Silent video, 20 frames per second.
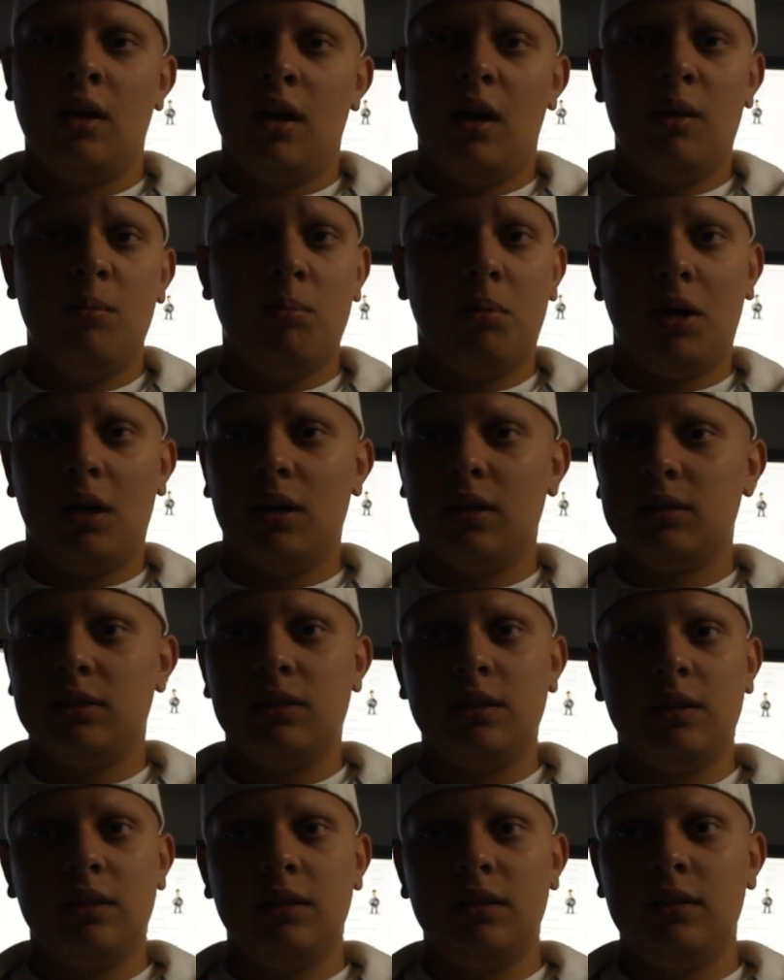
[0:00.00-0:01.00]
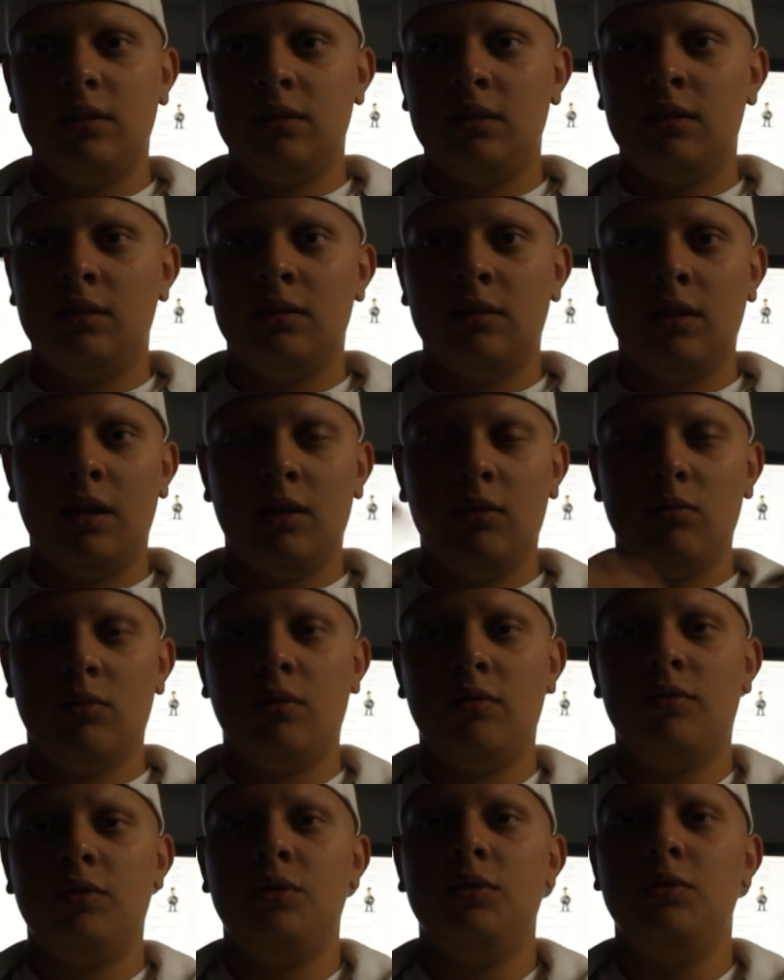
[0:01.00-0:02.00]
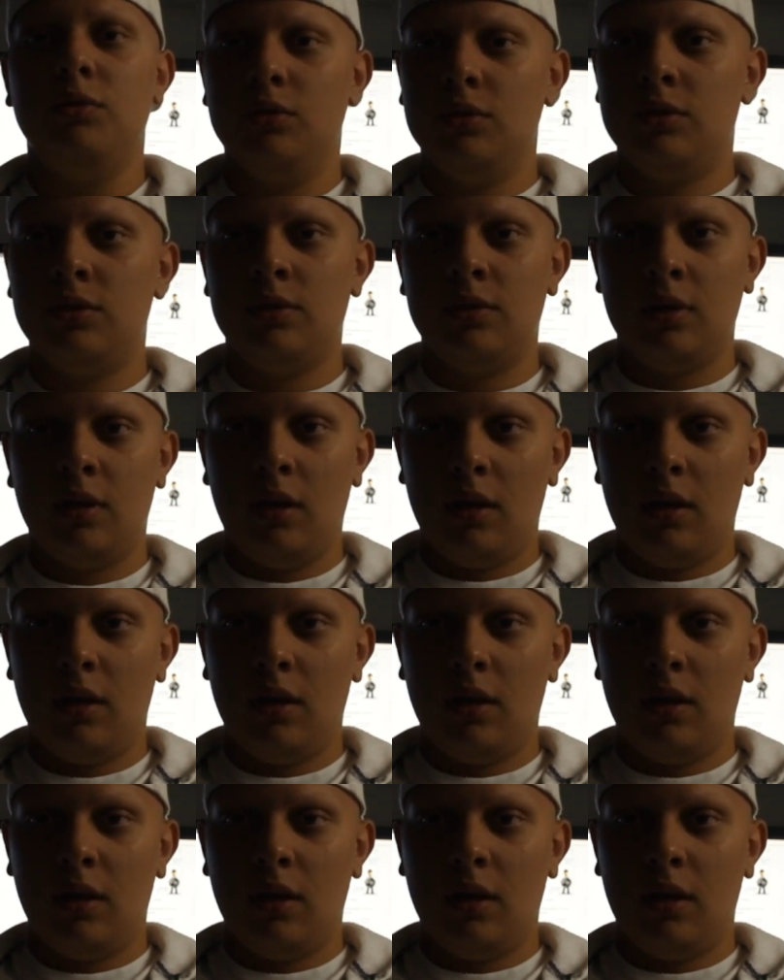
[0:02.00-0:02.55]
unboxings, and reviews.